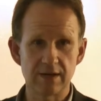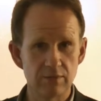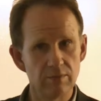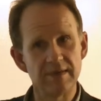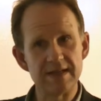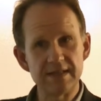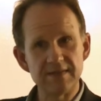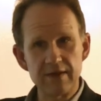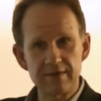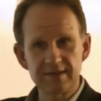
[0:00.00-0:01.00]
here. They
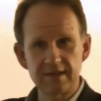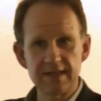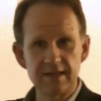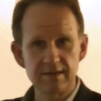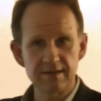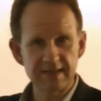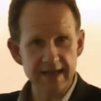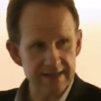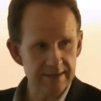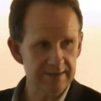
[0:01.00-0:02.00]
did that study in the
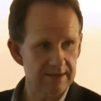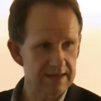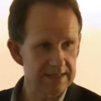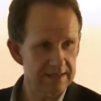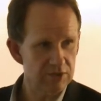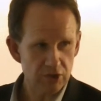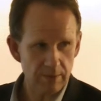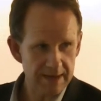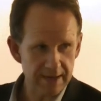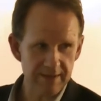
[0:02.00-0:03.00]
States and it didn't
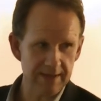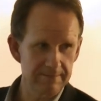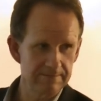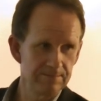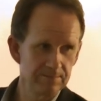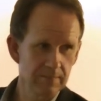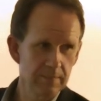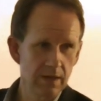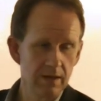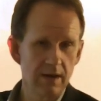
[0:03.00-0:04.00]
show up anything.
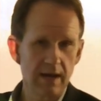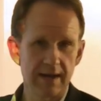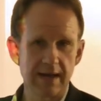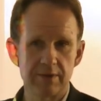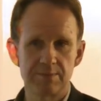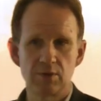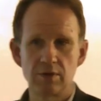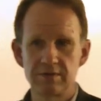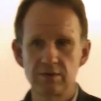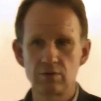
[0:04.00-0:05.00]
And that was
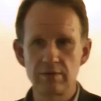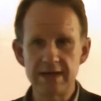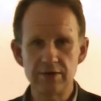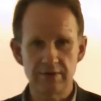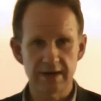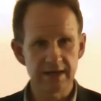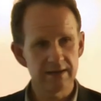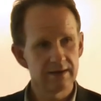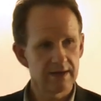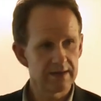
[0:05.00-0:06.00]
because the
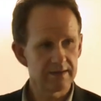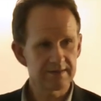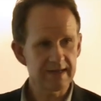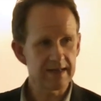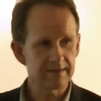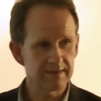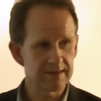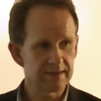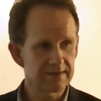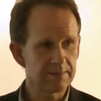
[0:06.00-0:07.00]
greenery in the States
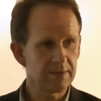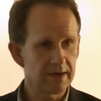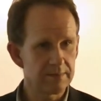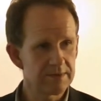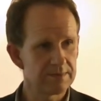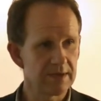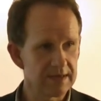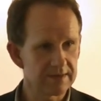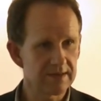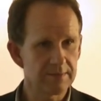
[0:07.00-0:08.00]
is in the suburbs,
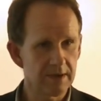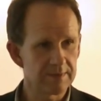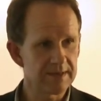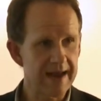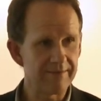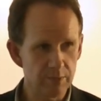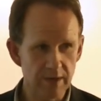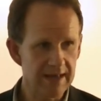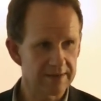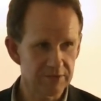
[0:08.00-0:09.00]
but in the suburbs
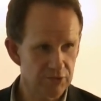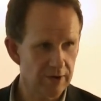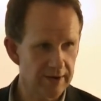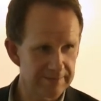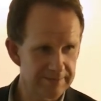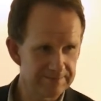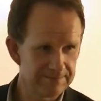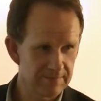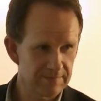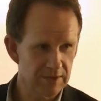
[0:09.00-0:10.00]
everyone has to drive.
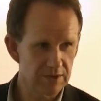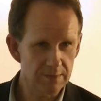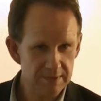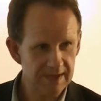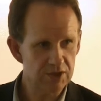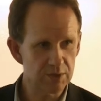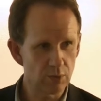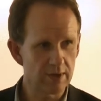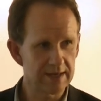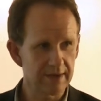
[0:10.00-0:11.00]
So nobody's
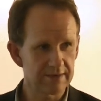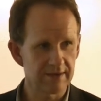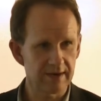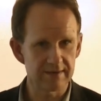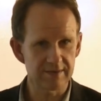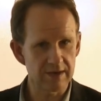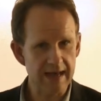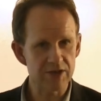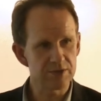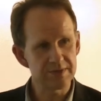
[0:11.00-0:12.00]
actually walking outside. So
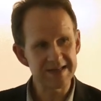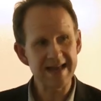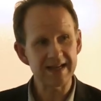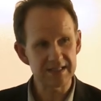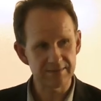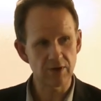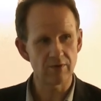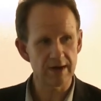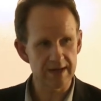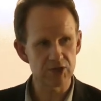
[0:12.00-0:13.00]
it actually was a negative
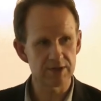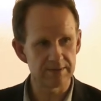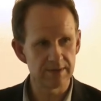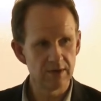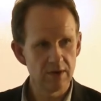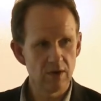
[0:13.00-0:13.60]
correlation.